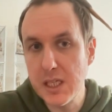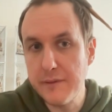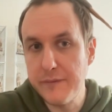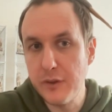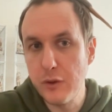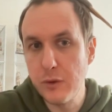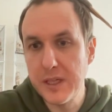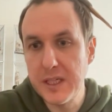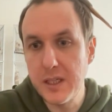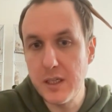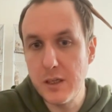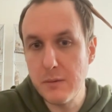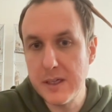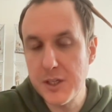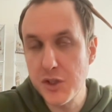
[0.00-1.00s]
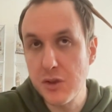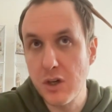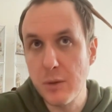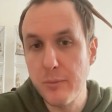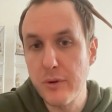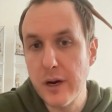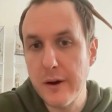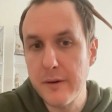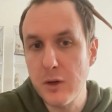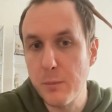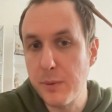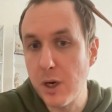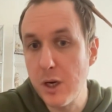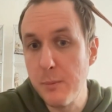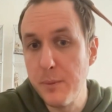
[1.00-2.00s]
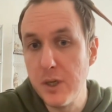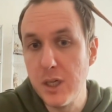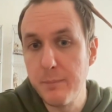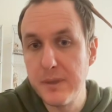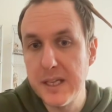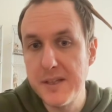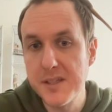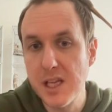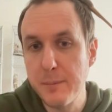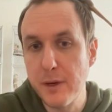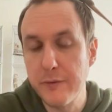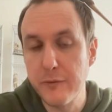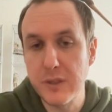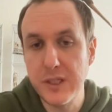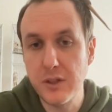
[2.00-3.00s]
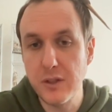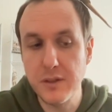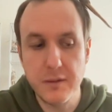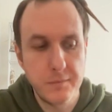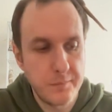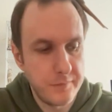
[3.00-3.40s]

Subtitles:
If you're in the US, China Prairie or Bio Bird Blends, they're both really good.